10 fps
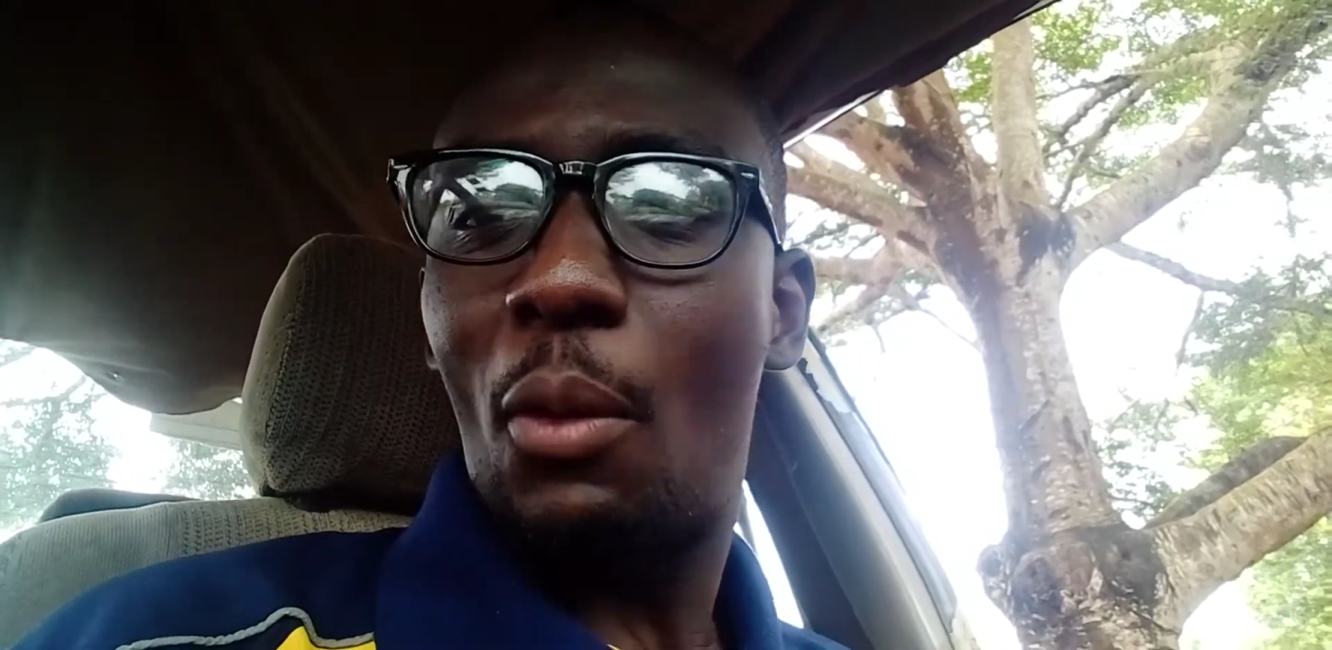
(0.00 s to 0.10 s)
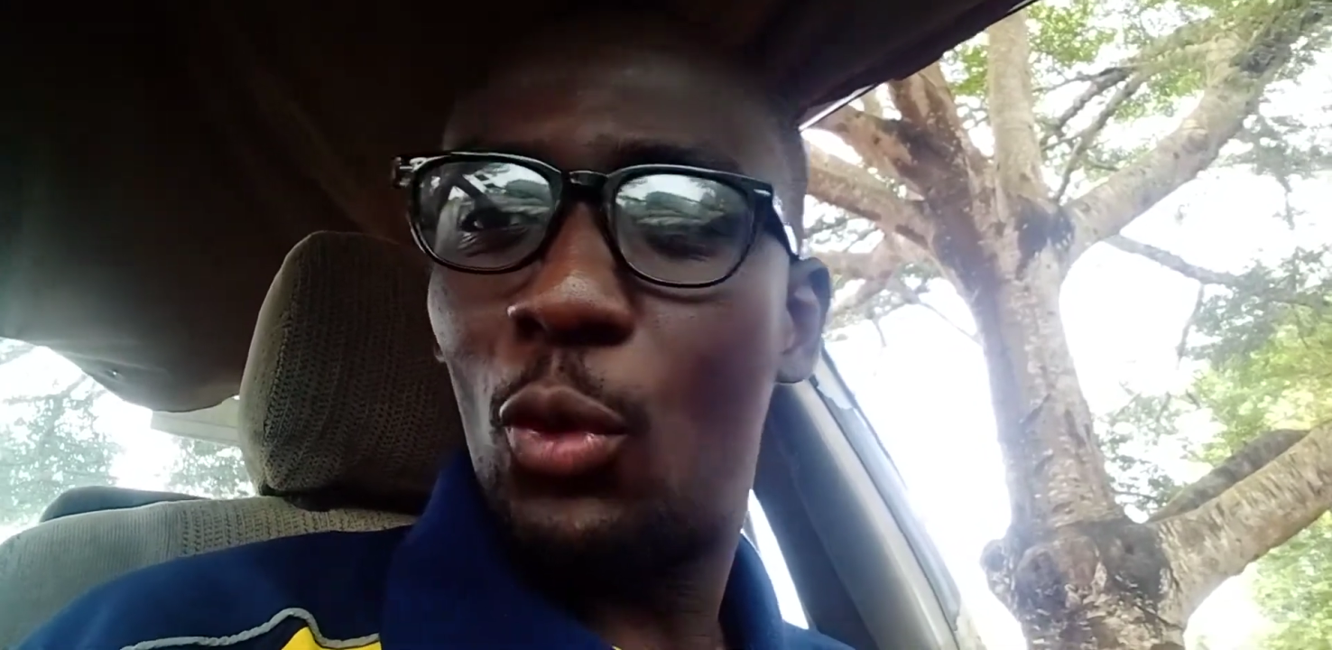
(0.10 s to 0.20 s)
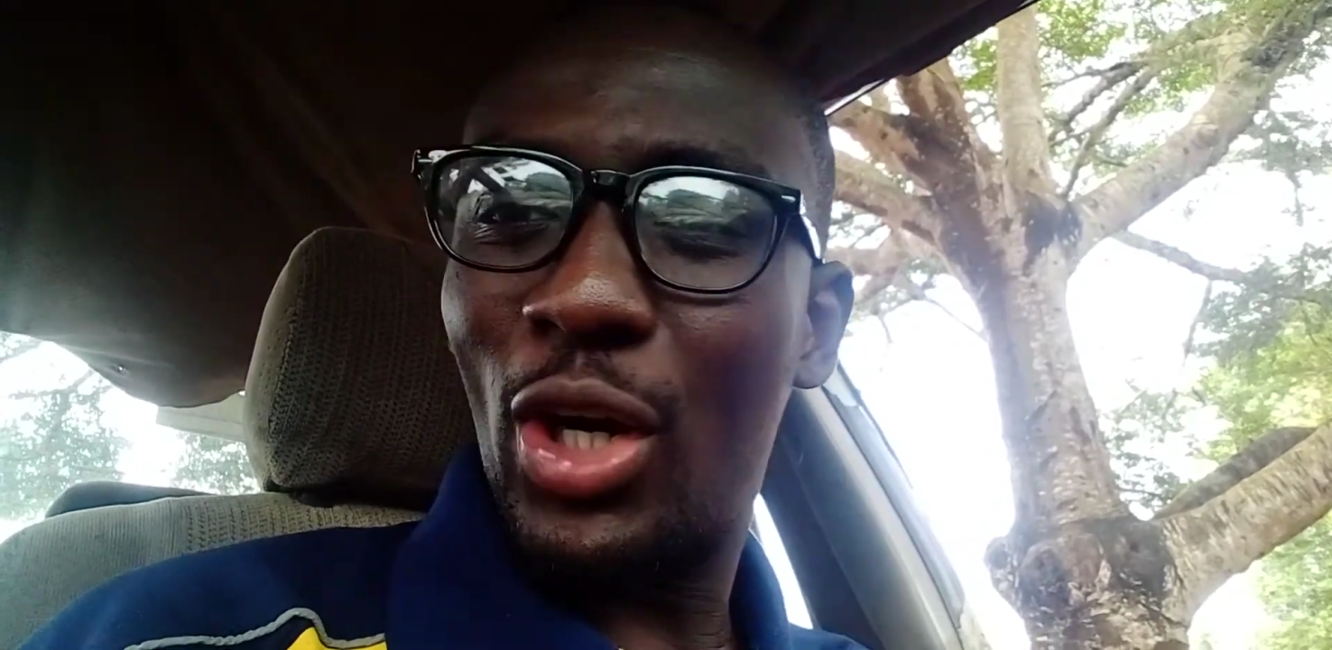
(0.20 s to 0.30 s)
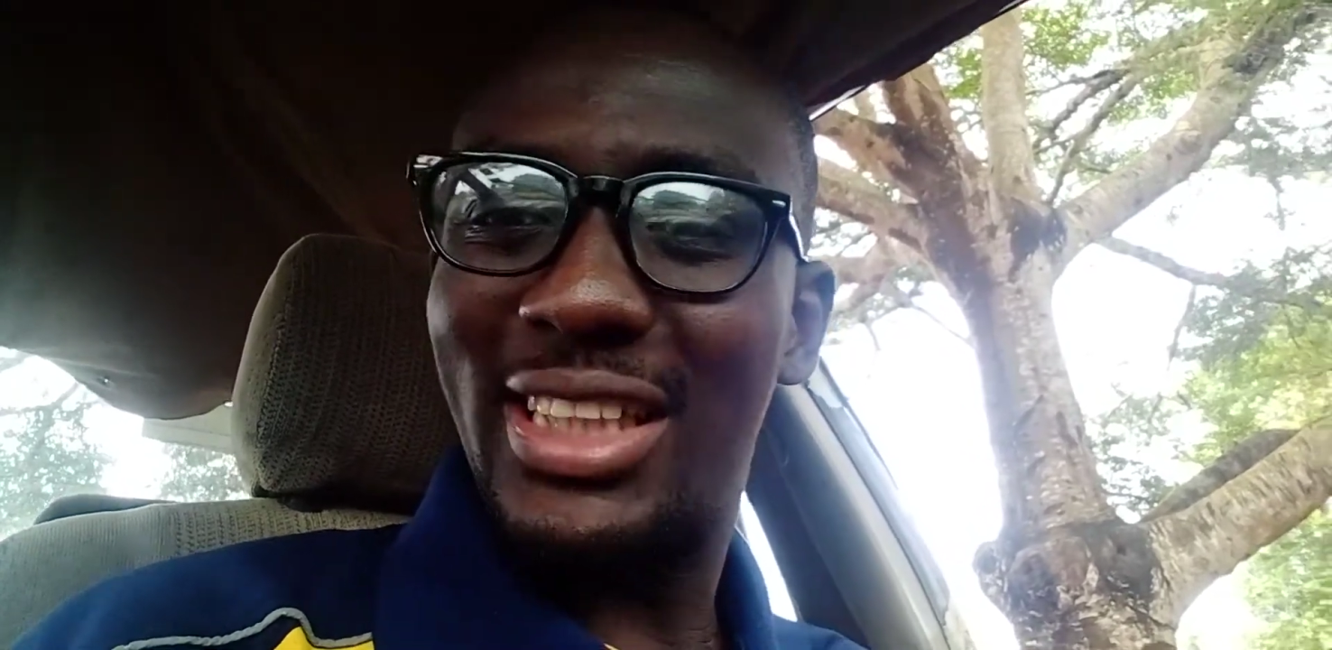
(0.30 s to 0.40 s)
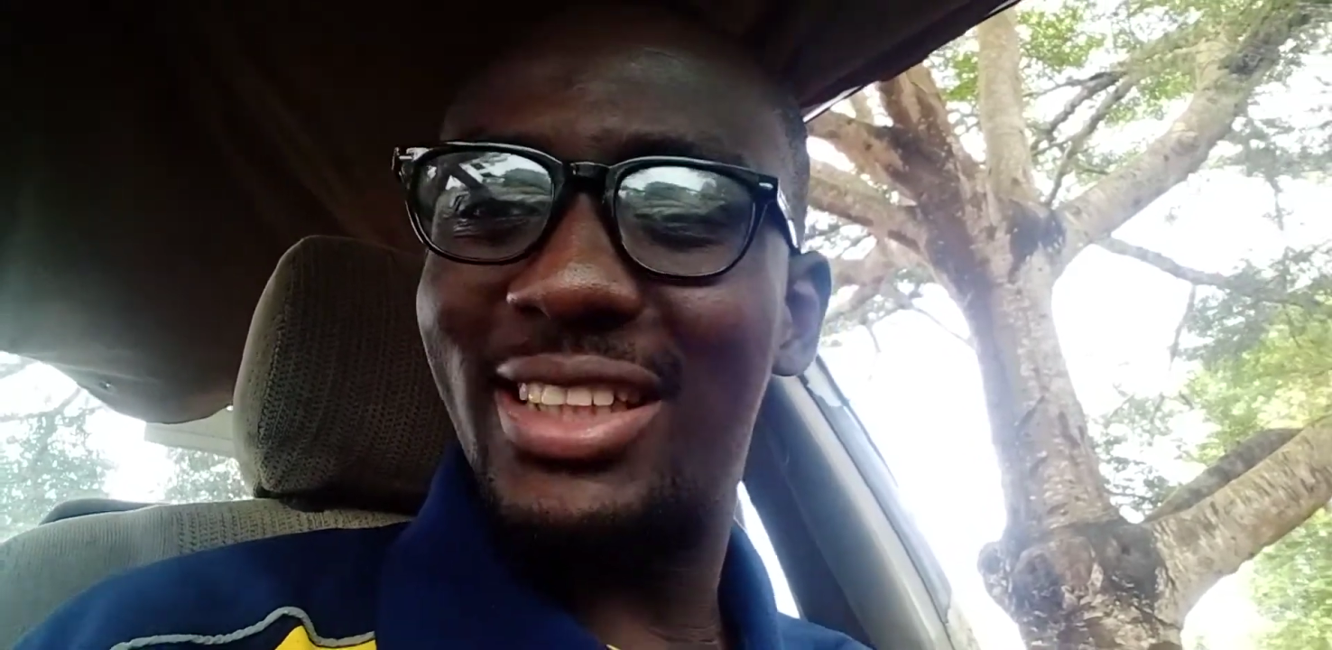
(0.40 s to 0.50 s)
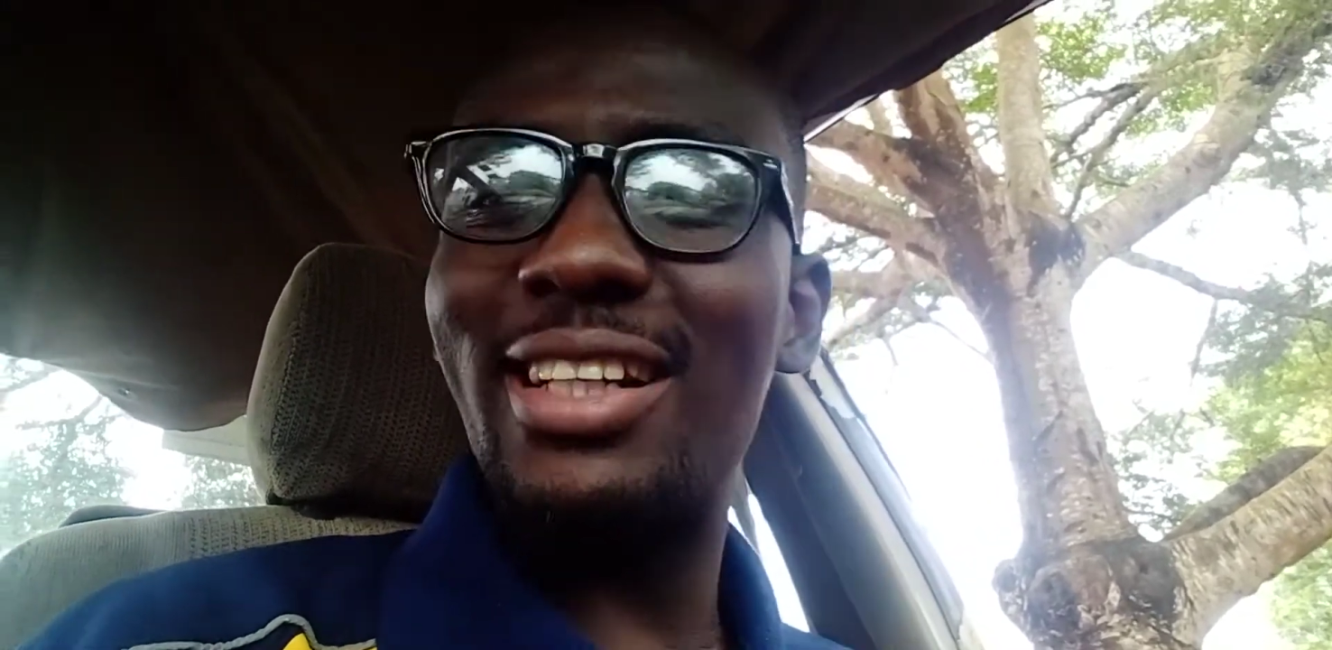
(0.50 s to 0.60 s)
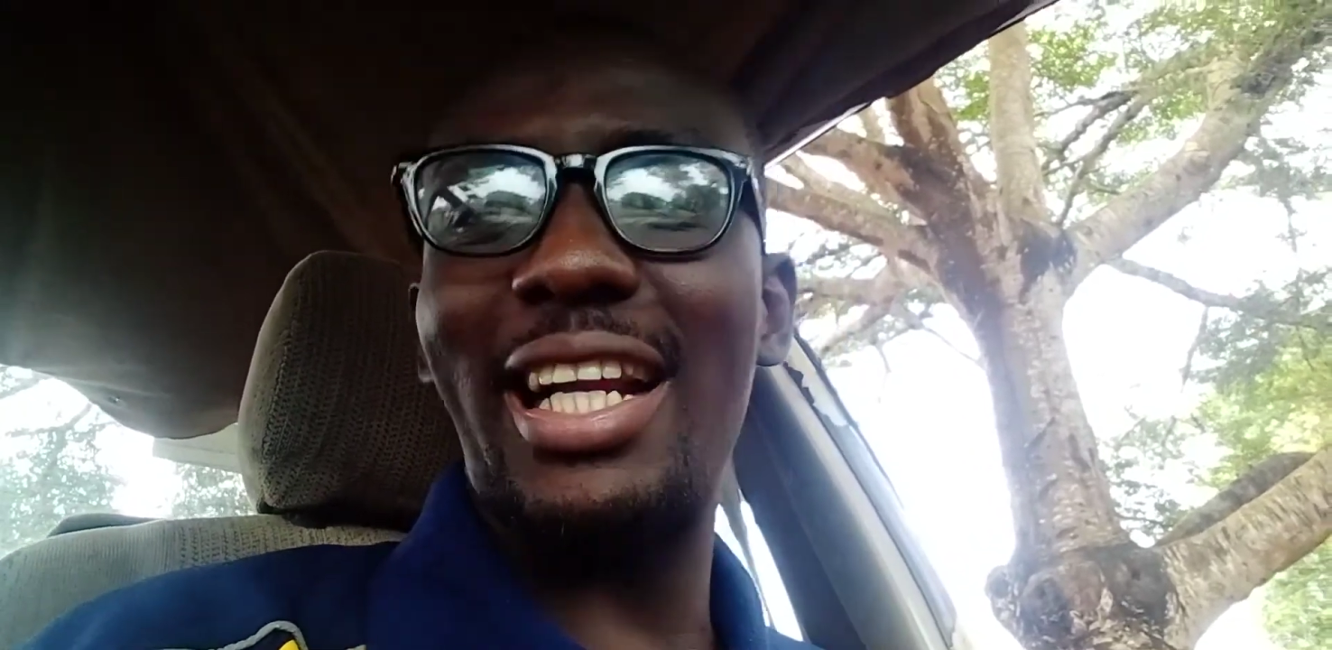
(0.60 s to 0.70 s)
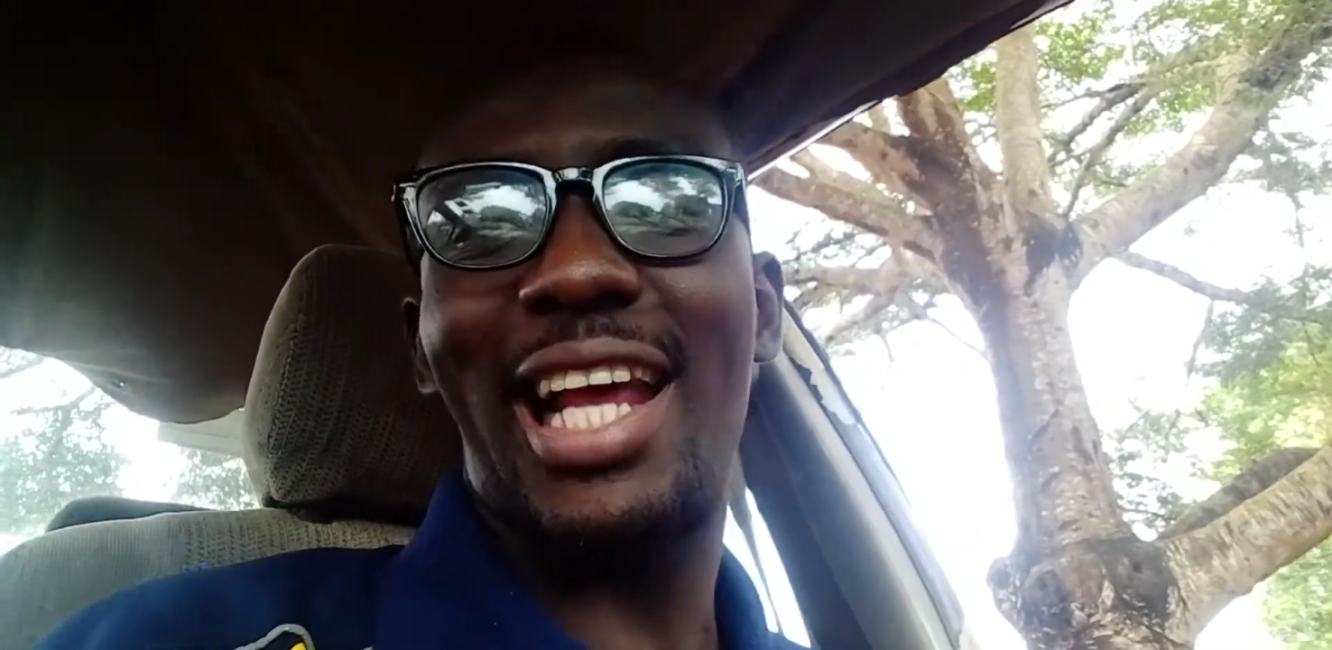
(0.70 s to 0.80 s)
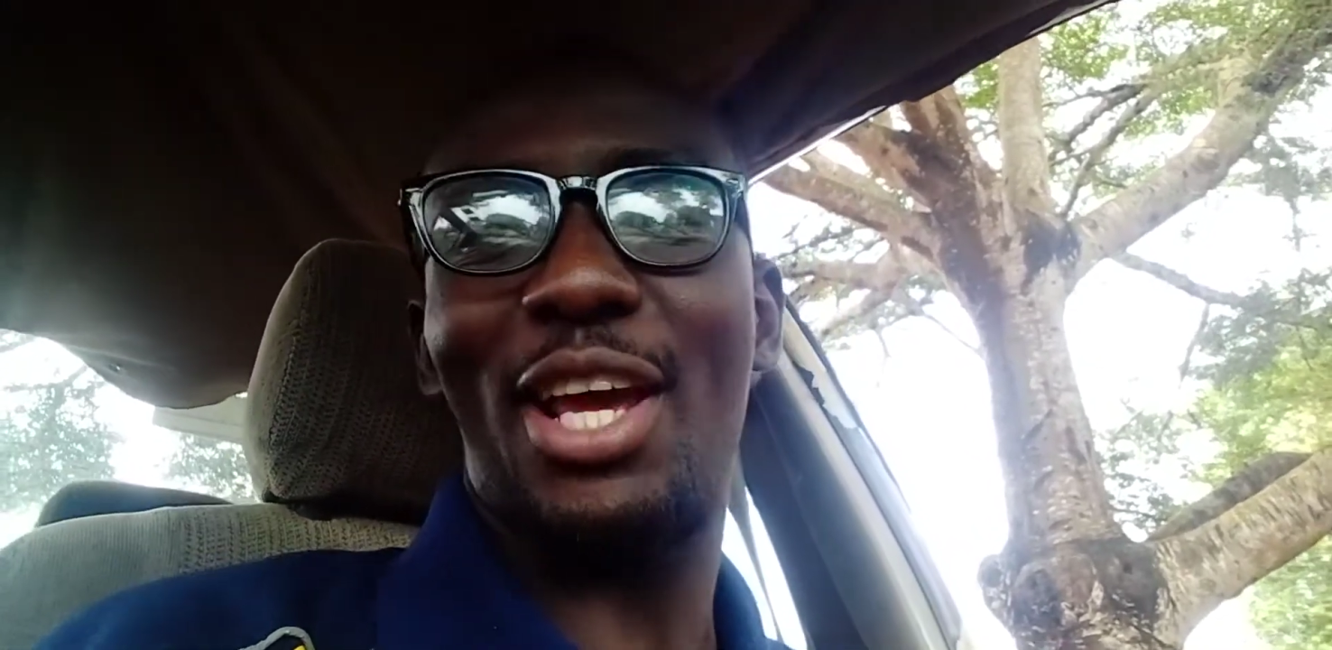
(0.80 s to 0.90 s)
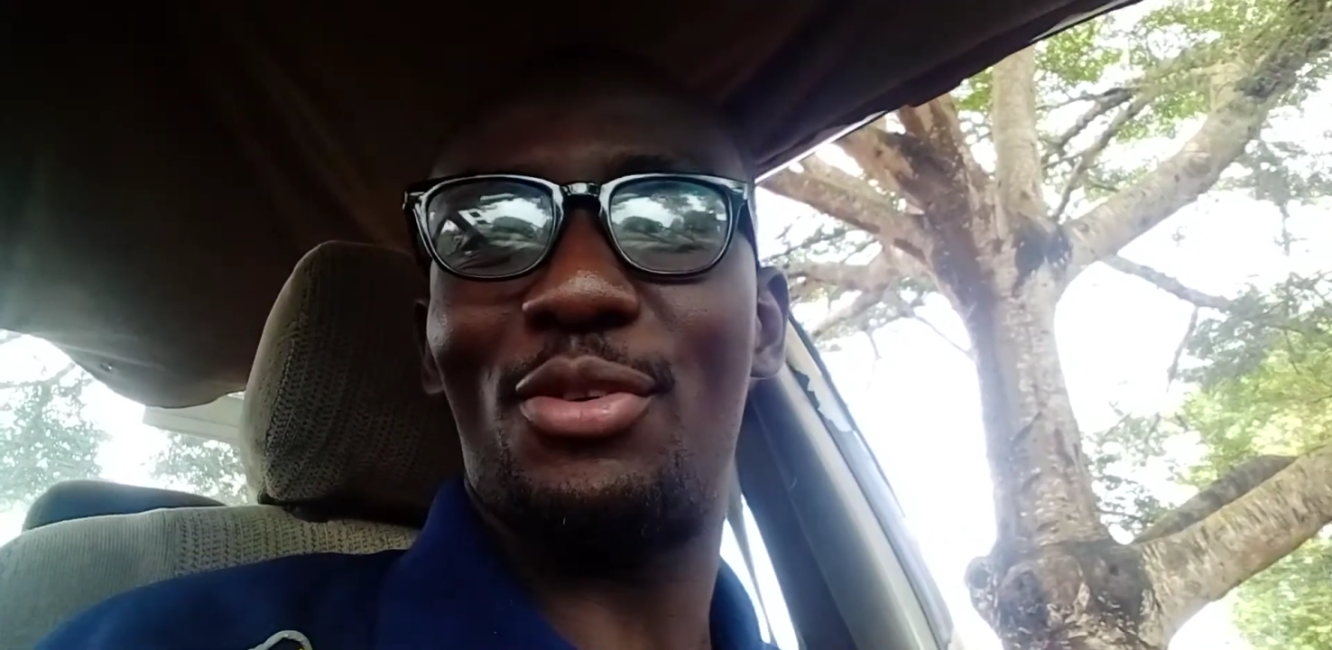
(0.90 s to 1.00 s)
You are still
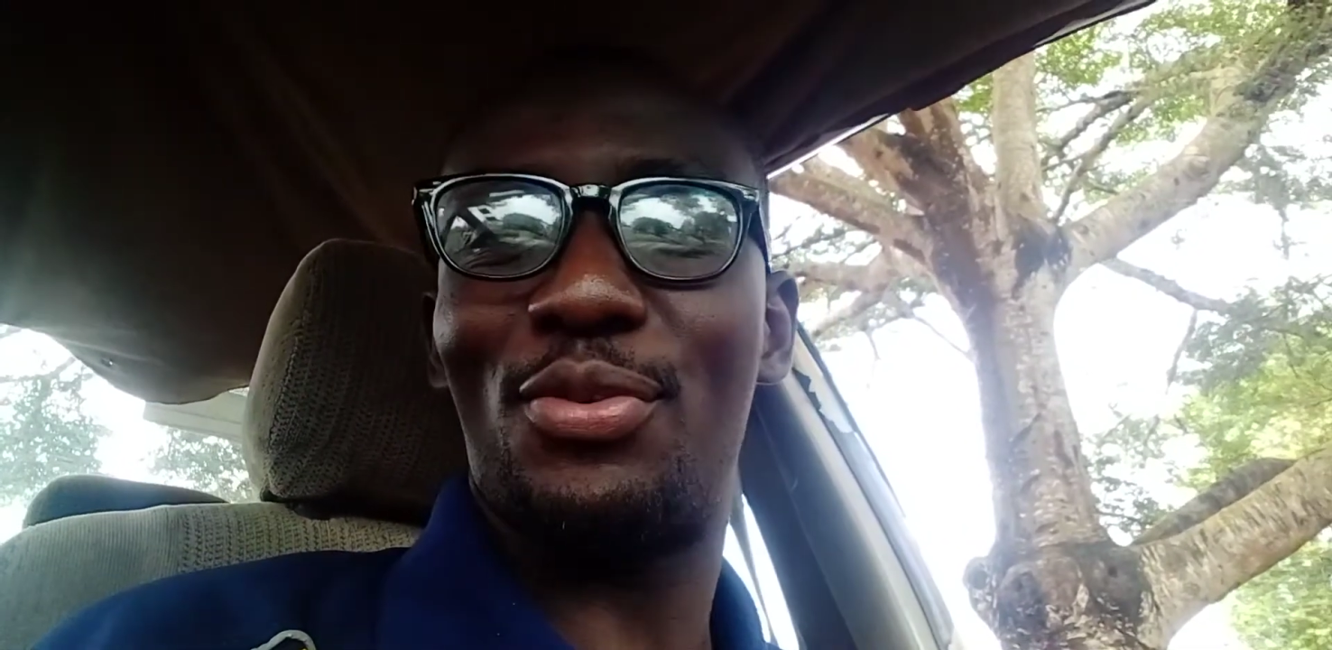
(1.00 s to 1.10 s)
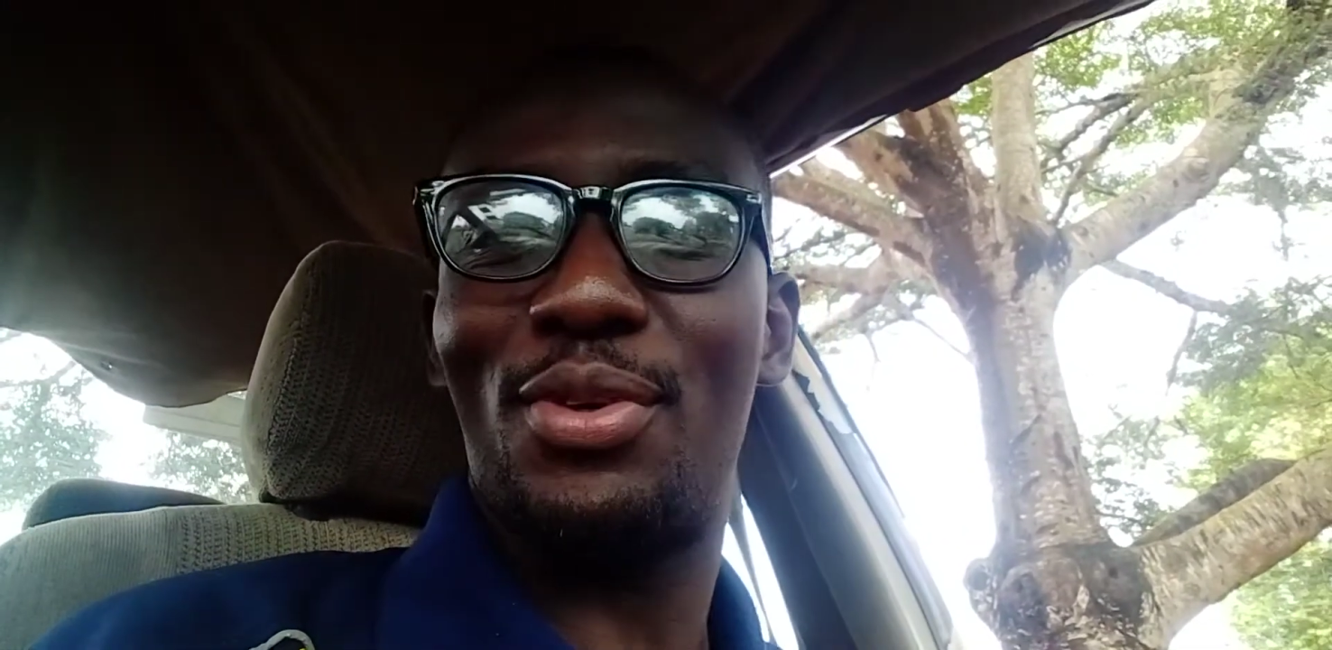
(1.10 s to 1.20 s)
alive,